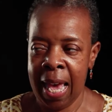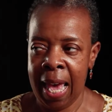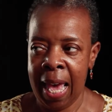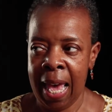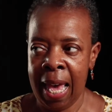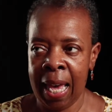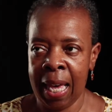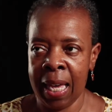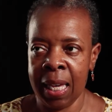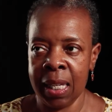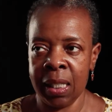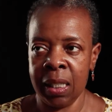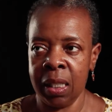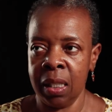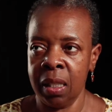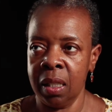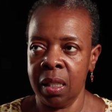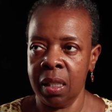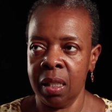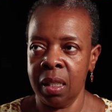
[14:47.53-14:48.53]

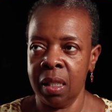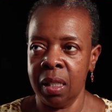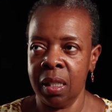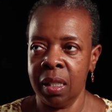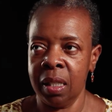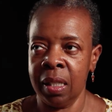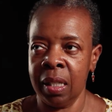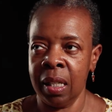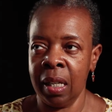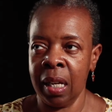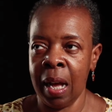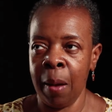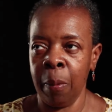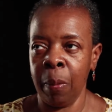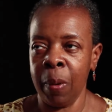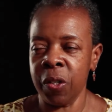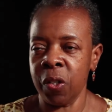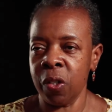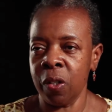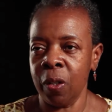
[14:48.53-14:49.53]
And I
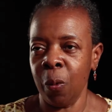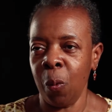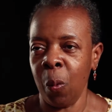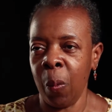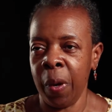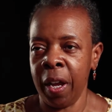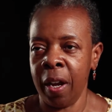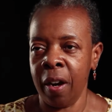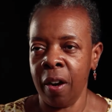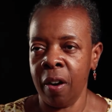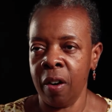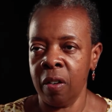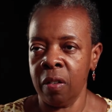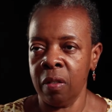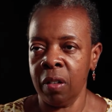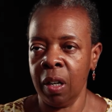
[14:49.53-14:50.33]
wasn't aware.